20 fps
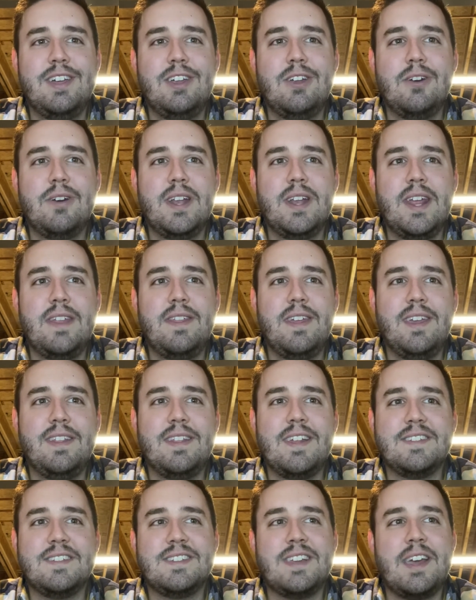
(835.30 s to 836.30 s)
I think
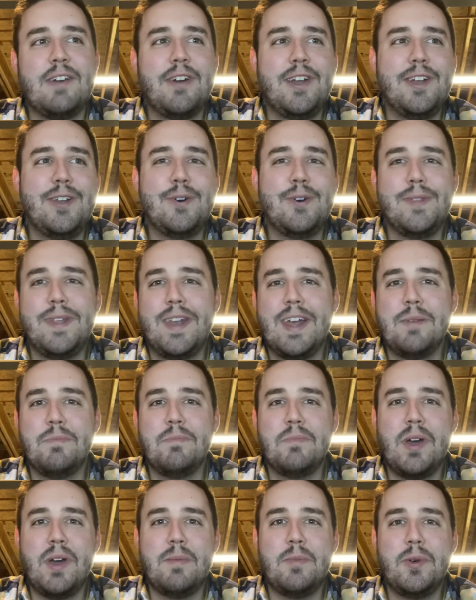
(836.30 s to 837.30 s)
that's how I know that
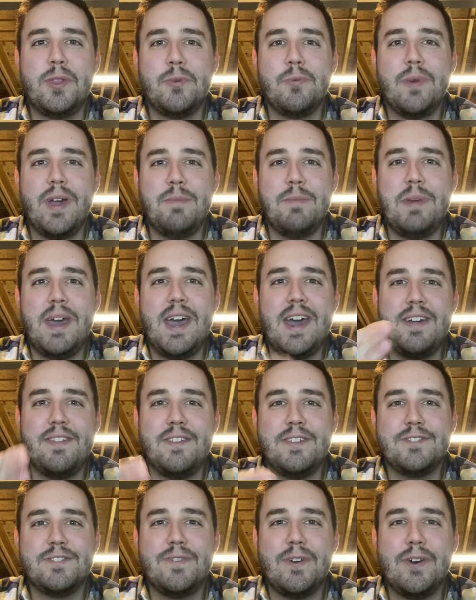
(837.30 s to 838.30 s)
I'm on the right
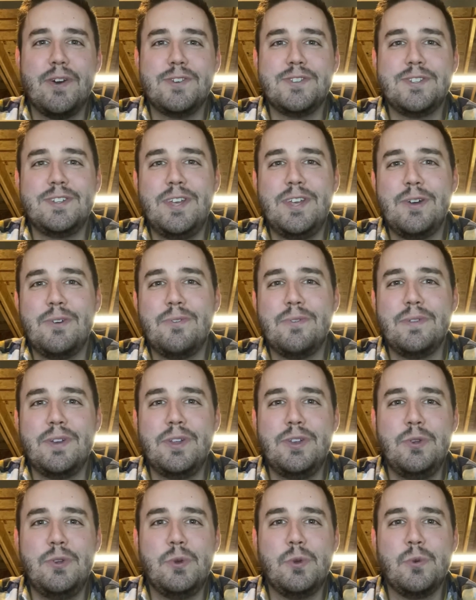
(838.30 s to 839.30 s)
path as far as,
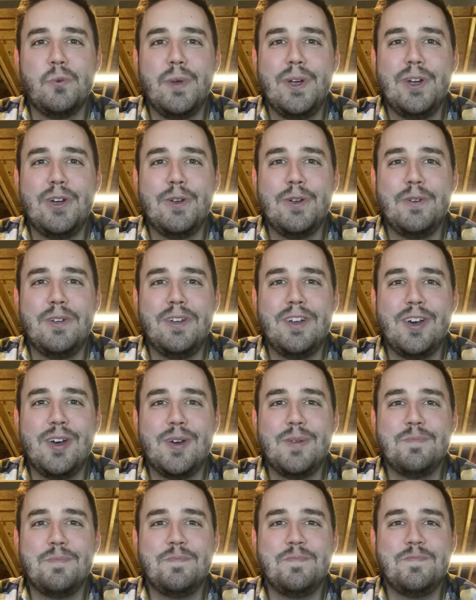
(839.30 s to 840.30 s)
a new career.
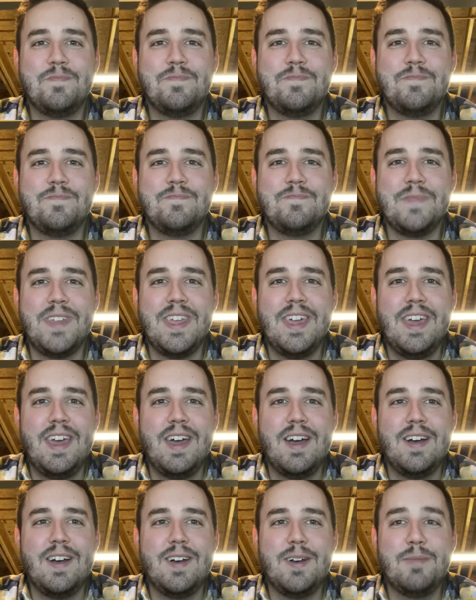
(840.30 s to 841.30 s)

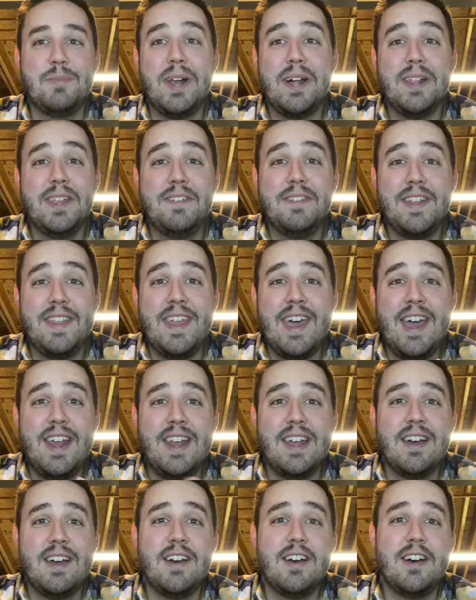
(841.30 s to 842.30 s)
But I'll leave it
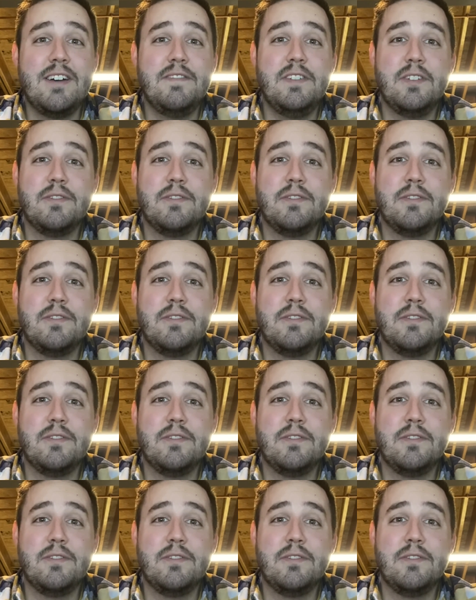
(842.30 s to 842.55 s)
at that. Feel